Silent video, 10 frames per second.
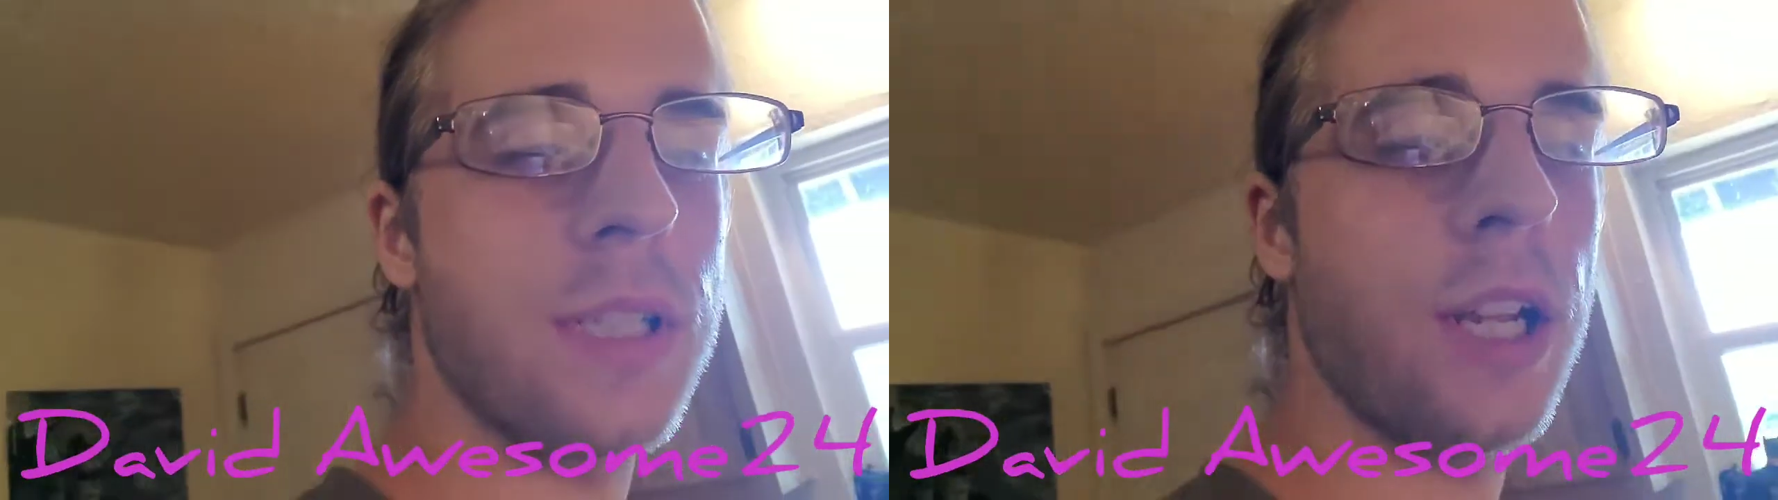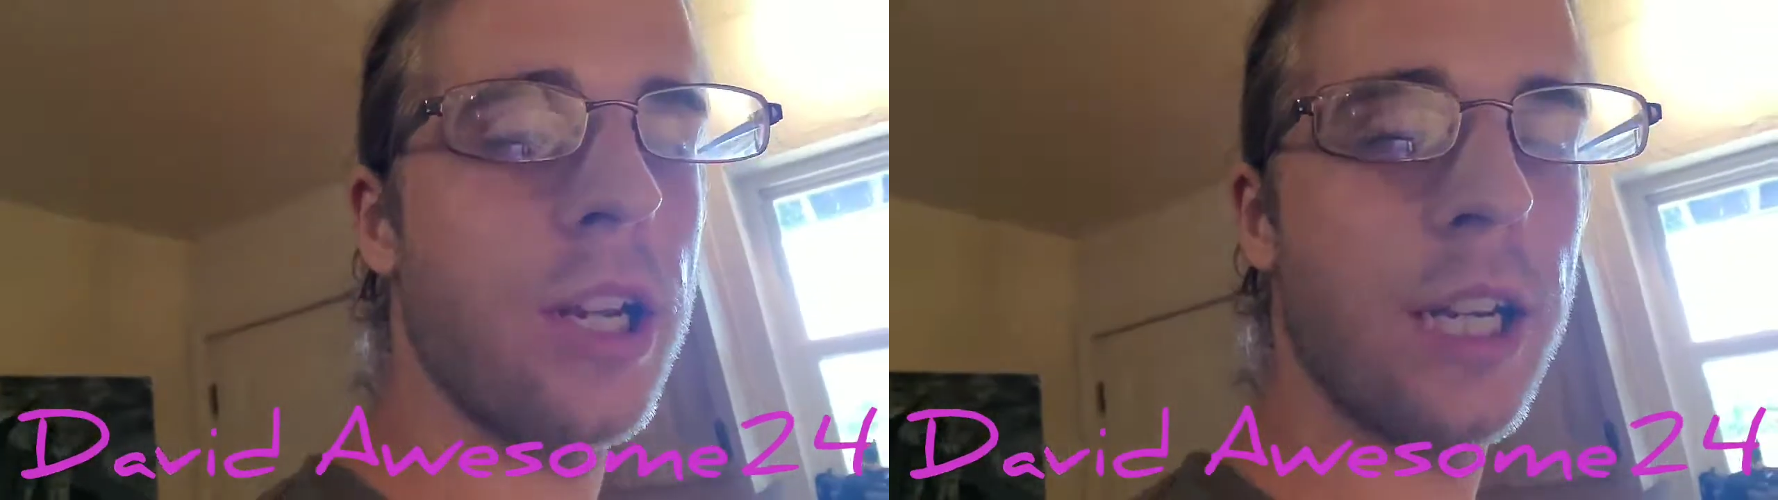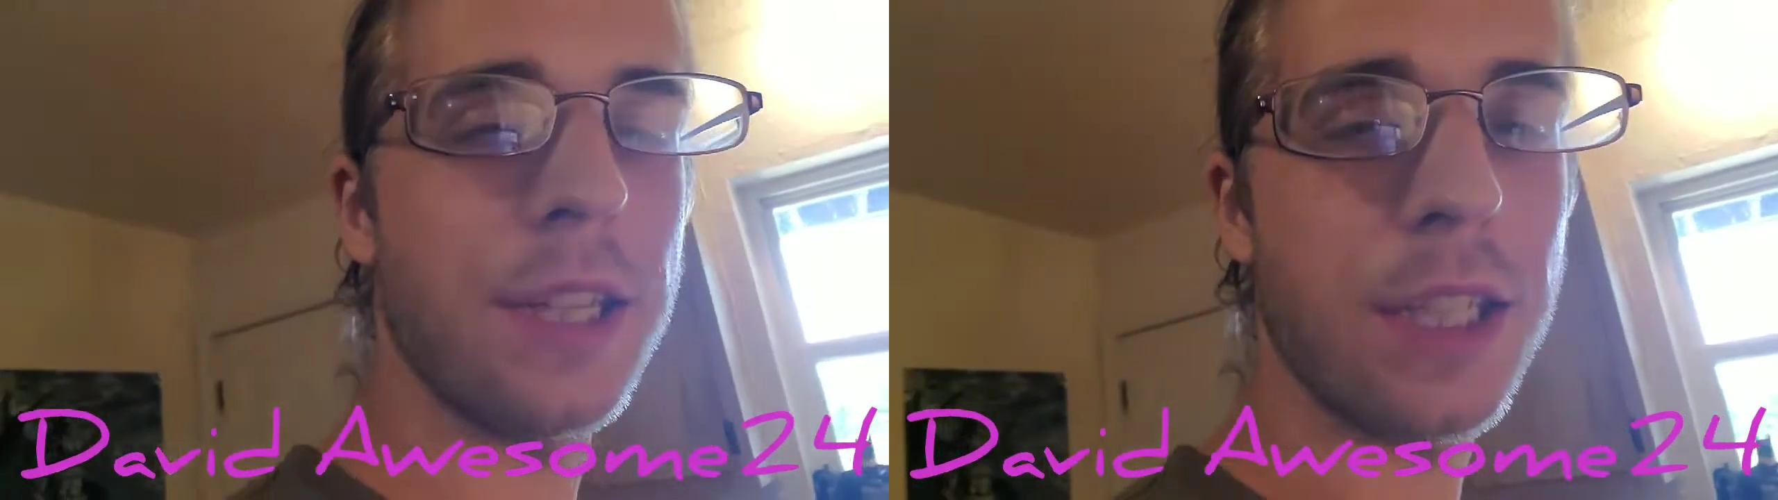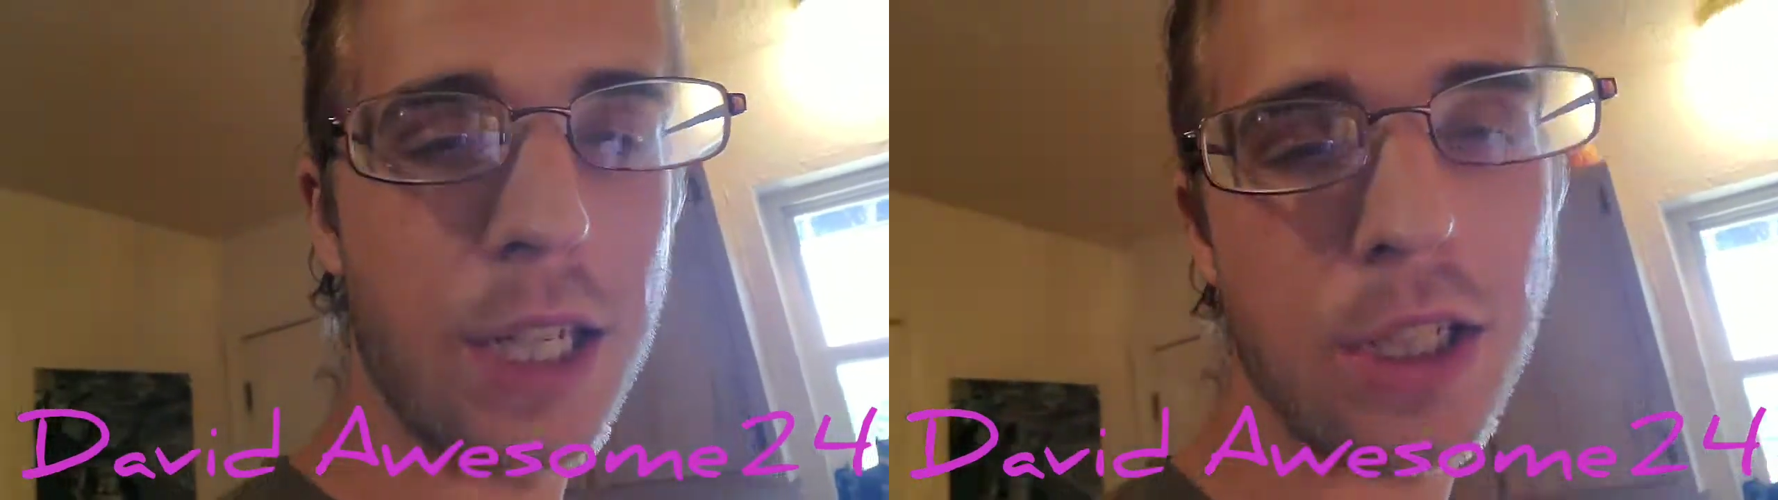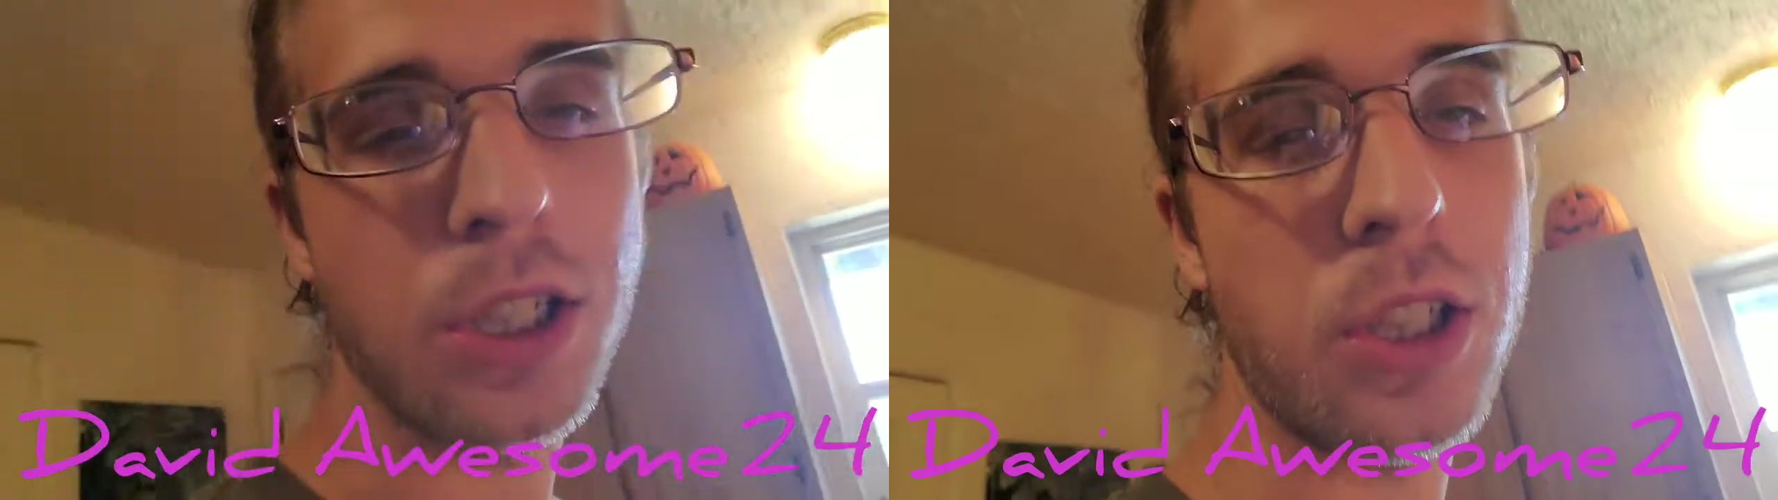now that I got the
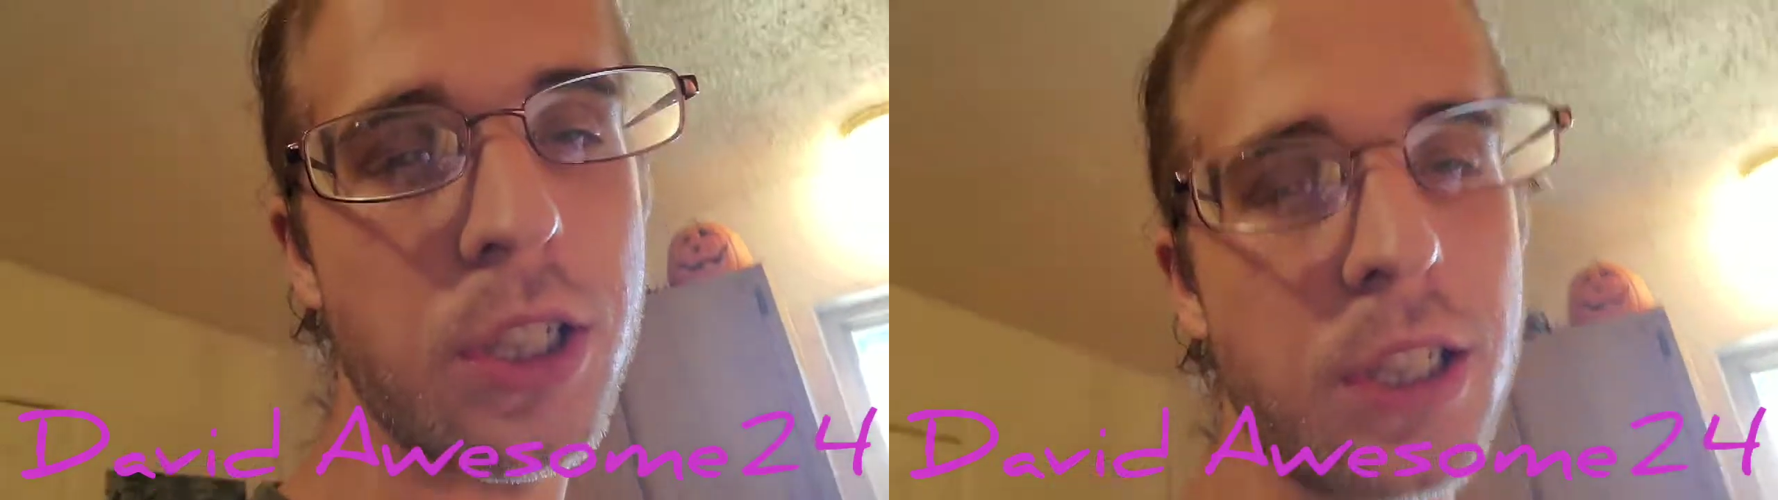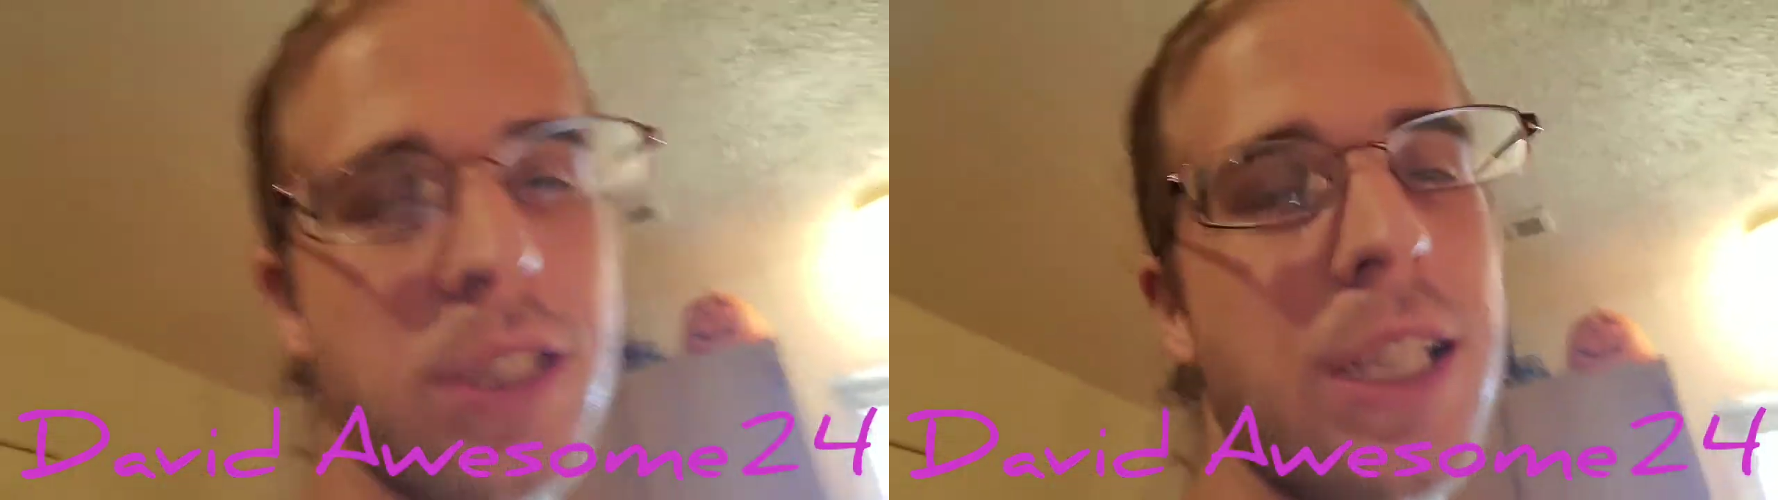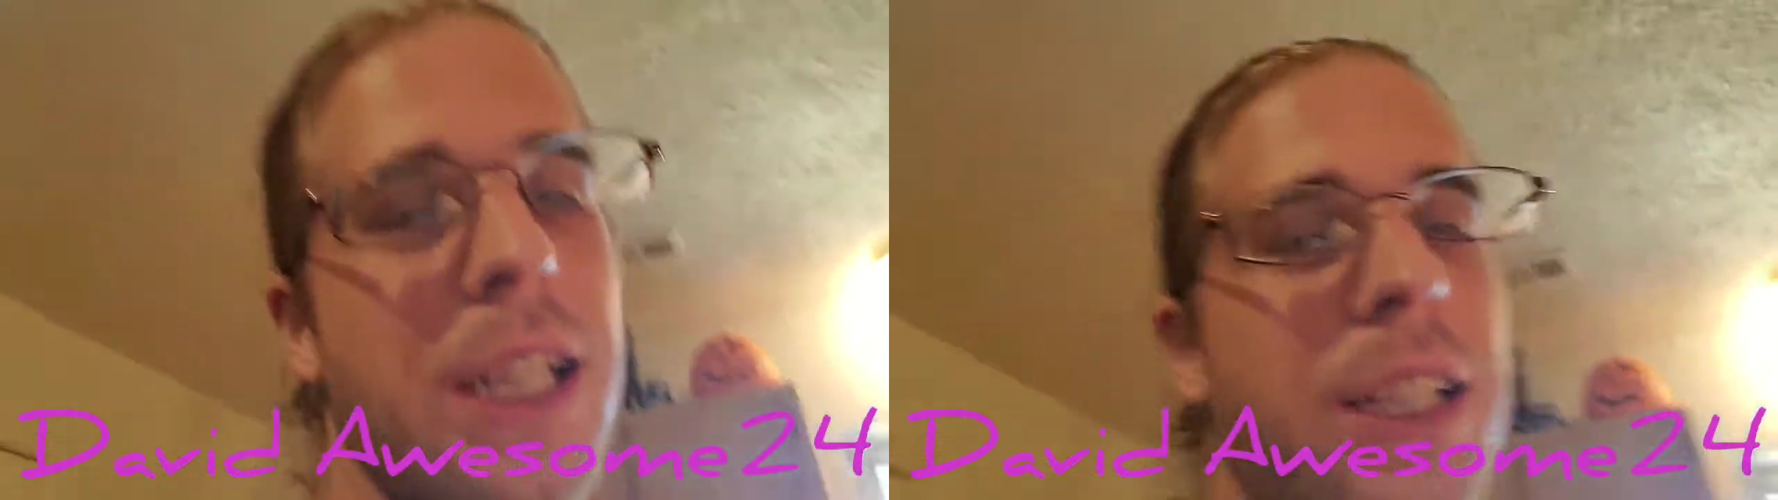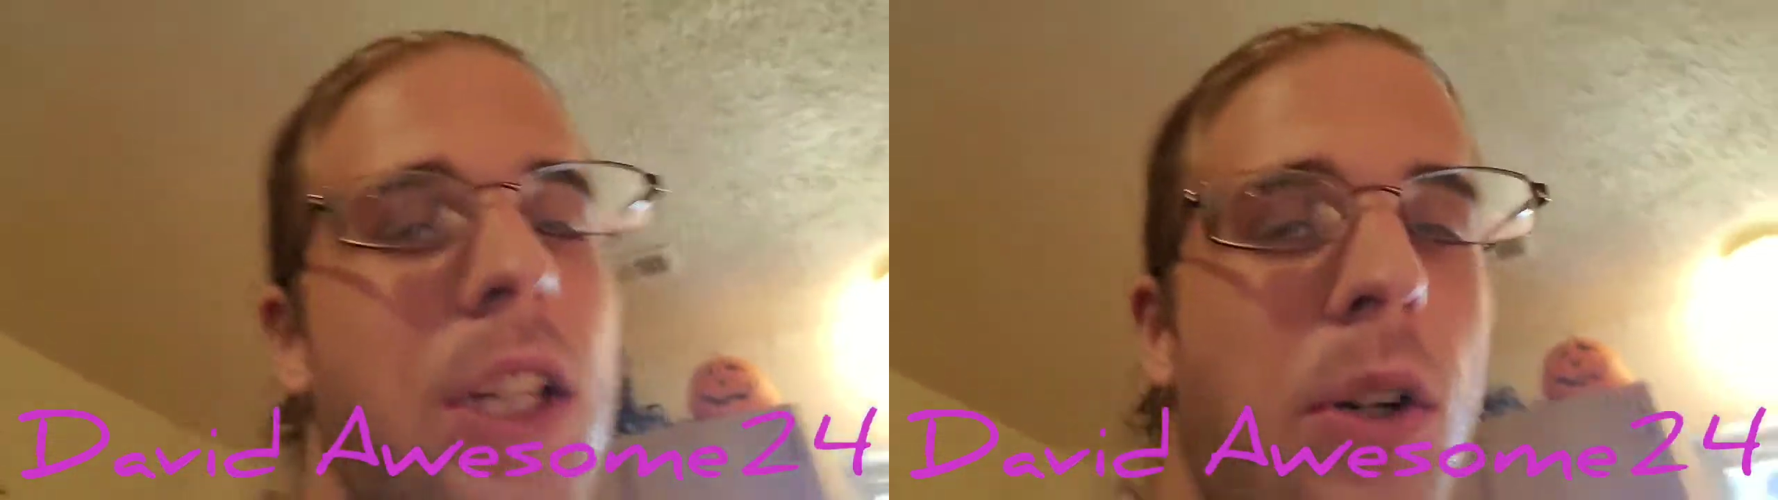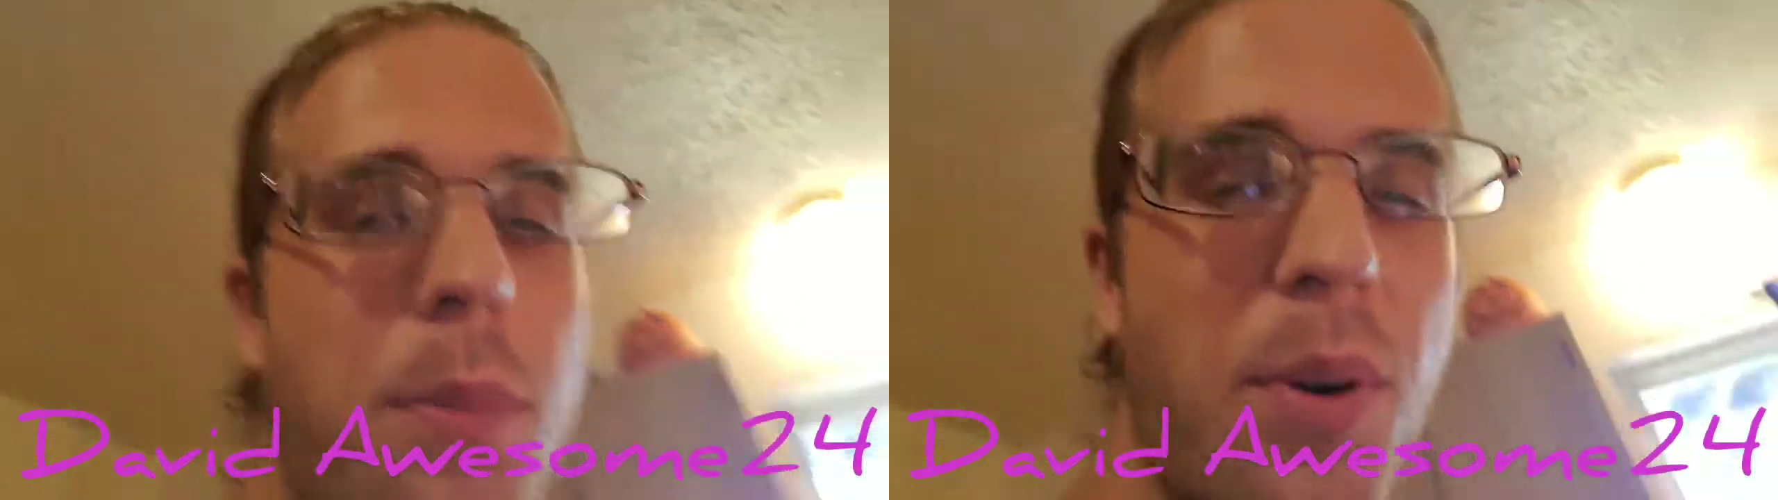kitchen clean, let's take a
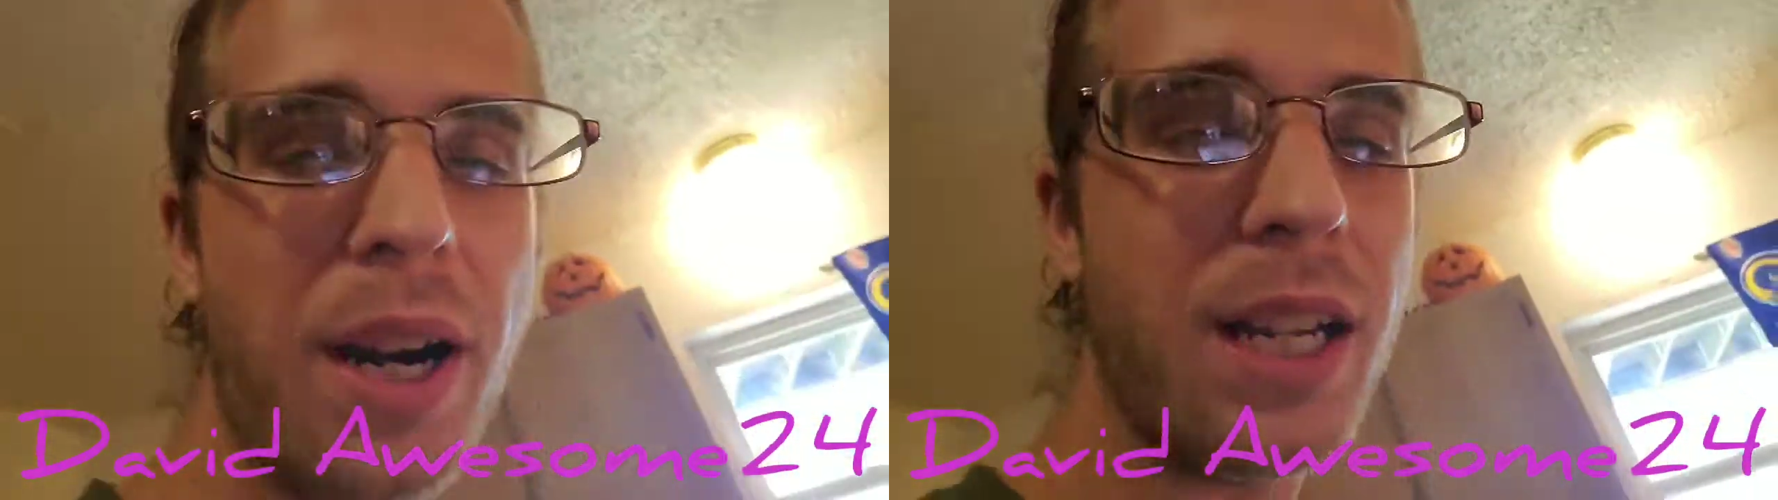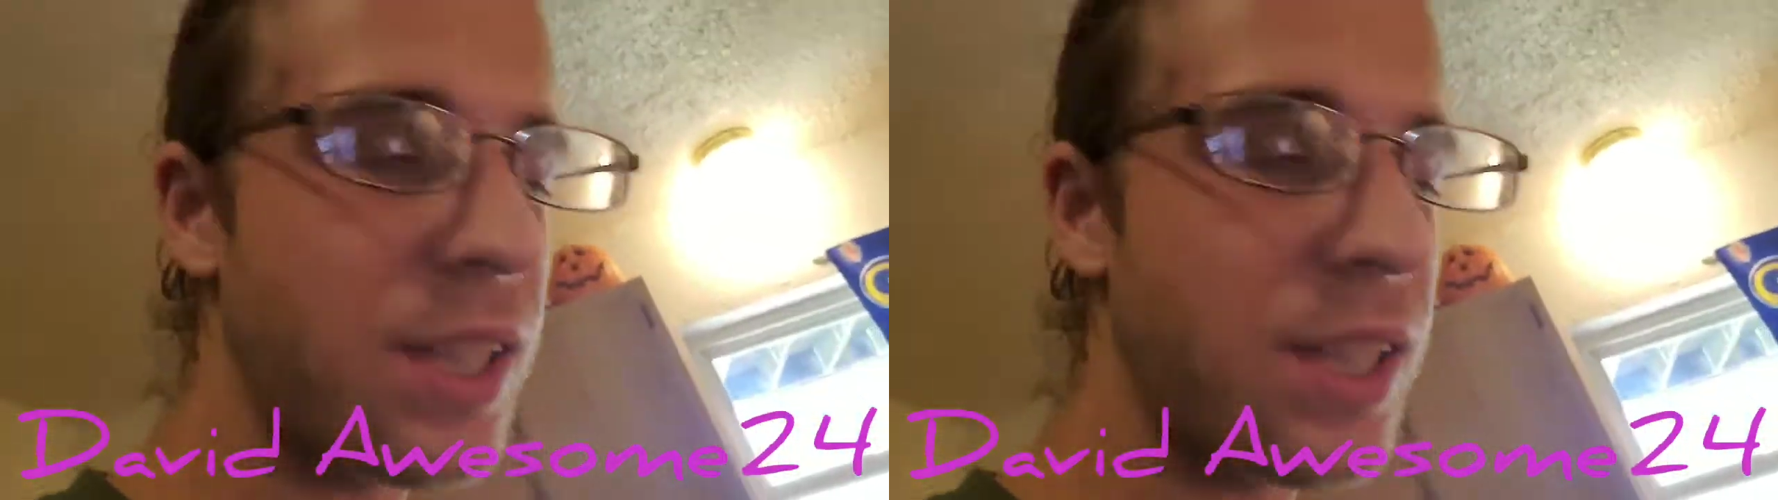little break.